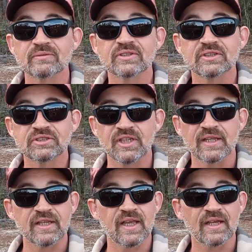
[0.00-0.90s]
ounce
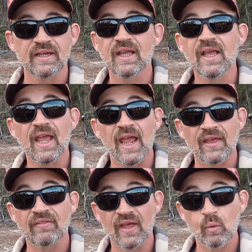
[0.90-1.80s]
shaky head,
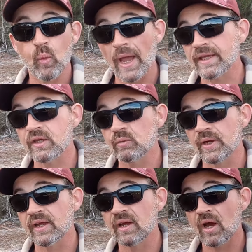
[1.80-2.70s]
and they'll
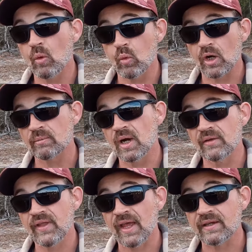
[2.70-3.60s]
Wacky rig a worm
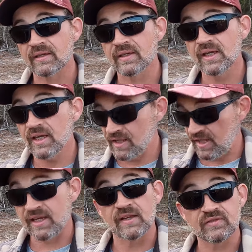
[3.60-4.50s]
on that.
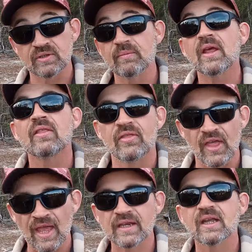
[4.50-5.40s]
It gives them
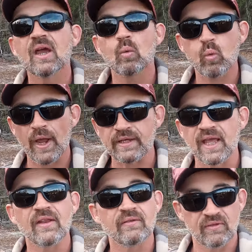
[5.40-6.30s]
that
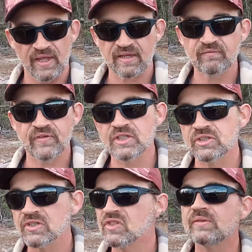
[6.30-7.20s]
weight, and they can
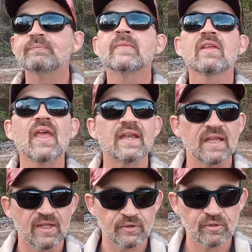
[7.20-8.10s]
fish this in
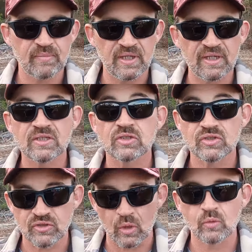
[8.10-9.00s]
that intermediate
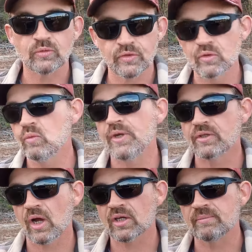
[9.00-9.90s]
zone two
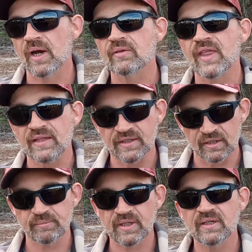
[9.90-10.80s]
we talked about, that
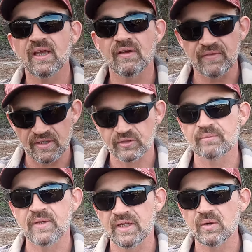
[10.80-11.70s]
little bit of
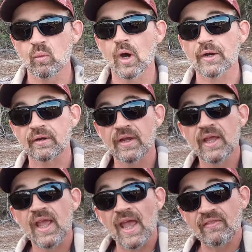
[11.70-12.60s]
intermediate water,
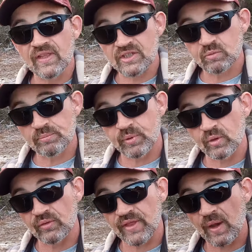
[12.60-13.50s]
and this will
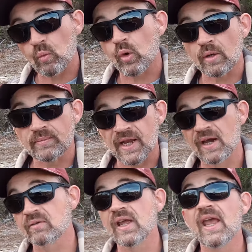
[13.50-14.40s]
pull that worm
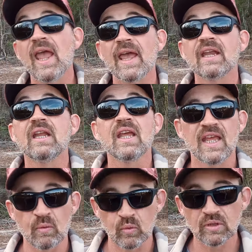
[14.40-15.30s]
down, and
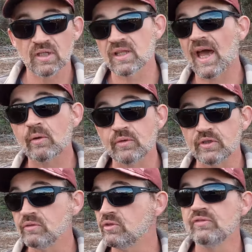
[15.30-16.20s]
it will allow
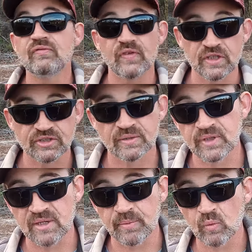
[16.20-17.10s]
you to fish
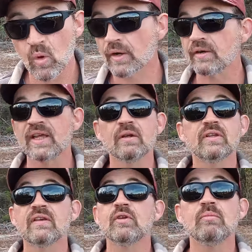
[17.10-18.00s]
some deeper water.
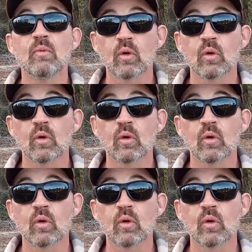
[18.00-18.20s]
It'll give you